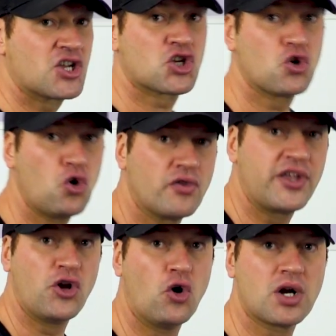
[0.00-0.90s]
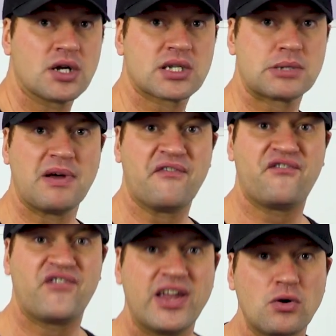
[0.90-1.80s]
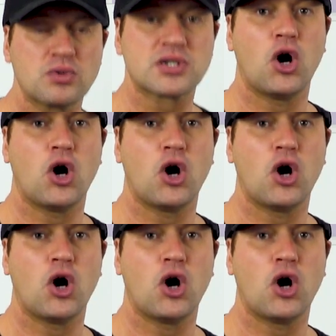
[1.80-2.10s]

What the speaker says: sure that your customer feels